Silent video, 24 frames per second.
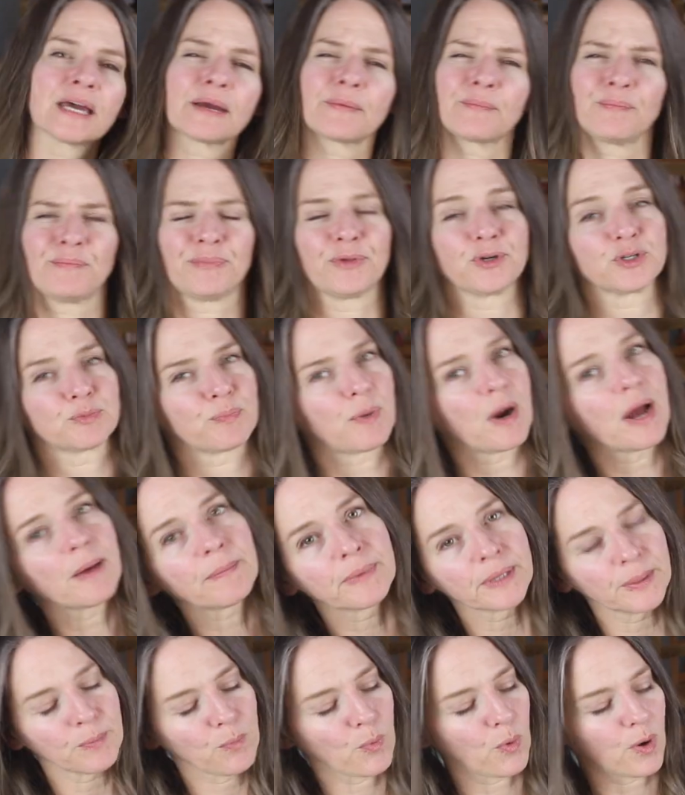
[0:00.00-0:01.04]
I, there's
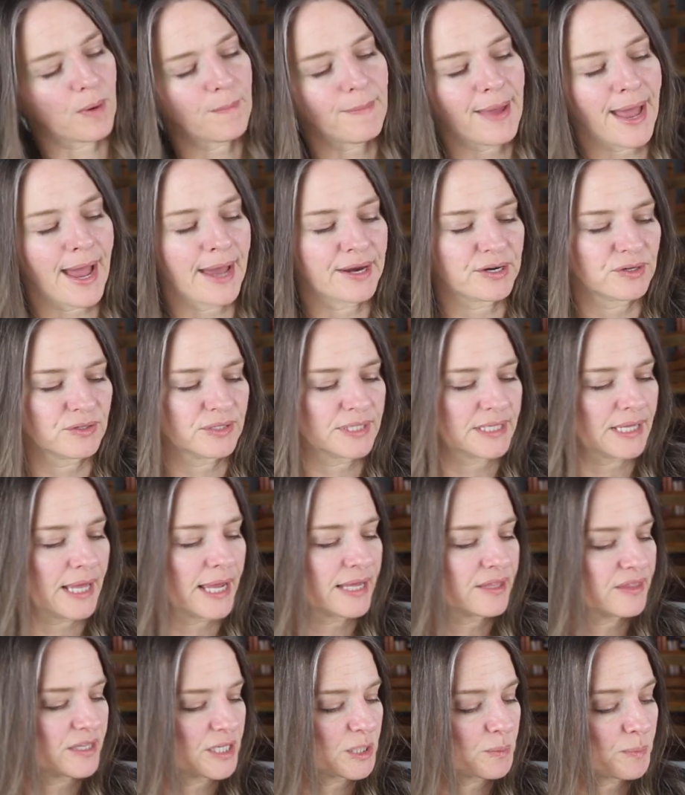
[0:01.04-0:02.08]
probably more patterns
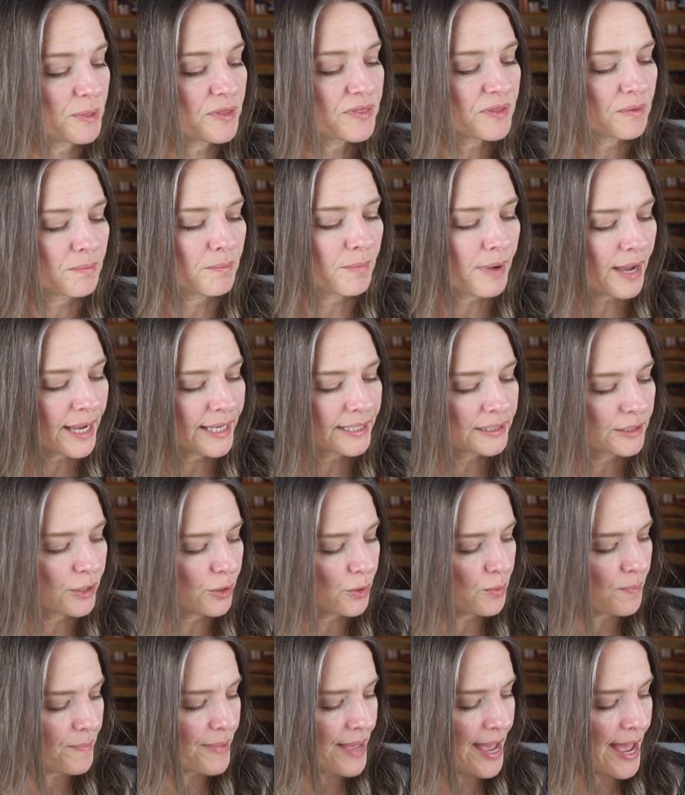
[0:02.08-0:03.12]
like this, but the
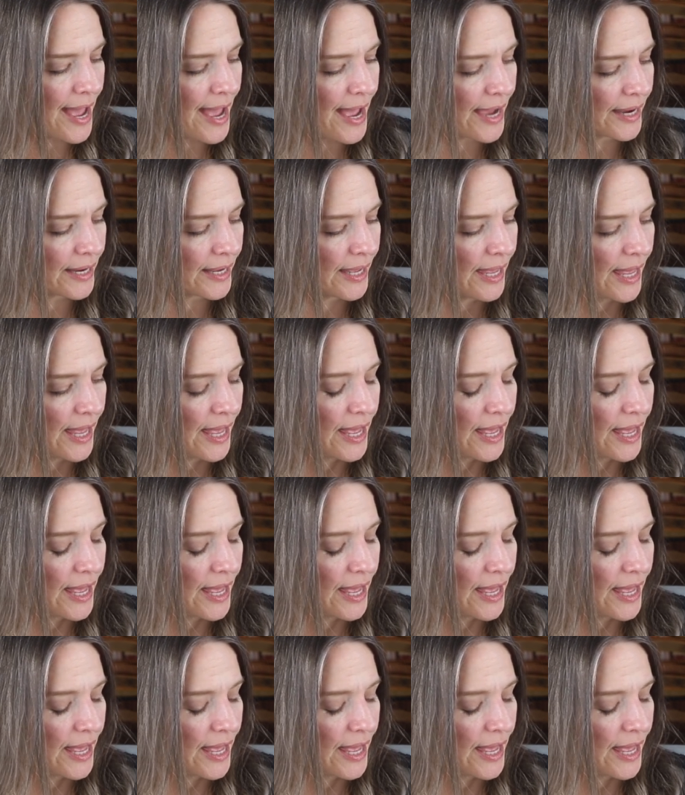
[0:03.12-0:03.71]
Milo bag,